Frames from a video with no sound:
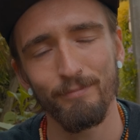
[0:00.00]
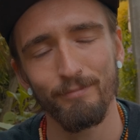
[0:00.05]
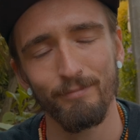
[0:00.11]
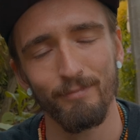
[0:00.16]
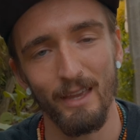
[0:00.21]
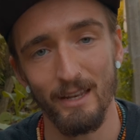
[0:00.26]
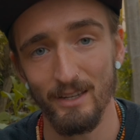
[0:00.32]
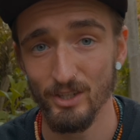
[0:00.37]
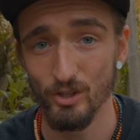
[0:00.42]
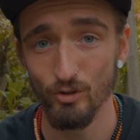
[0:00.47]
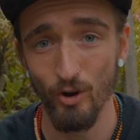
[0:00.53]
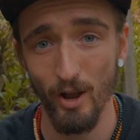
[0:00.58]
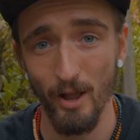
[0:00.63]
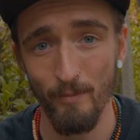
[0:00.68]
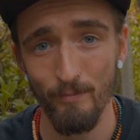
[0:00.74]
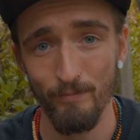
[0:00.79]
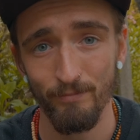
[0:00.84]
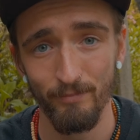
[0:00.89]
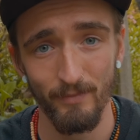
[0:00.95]

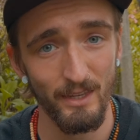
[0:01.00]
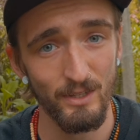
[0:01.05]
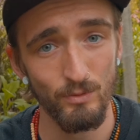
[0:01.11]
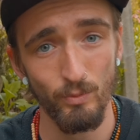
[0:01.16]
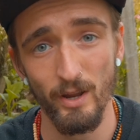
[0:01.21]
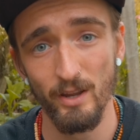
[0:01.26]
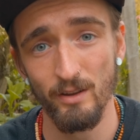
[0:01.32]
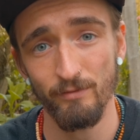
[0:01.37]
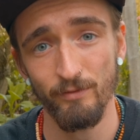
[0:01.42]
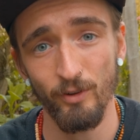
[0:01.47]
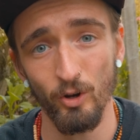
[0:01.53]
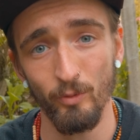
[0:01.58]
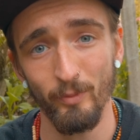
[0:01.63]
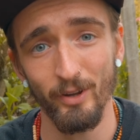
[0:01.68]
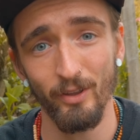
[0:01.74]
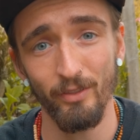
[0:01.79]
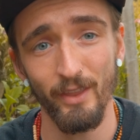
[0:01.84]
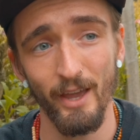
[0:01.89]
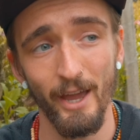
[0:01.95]
Instagram is where you can follow me
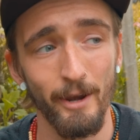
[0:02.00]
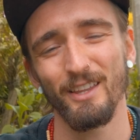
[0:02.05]
on that.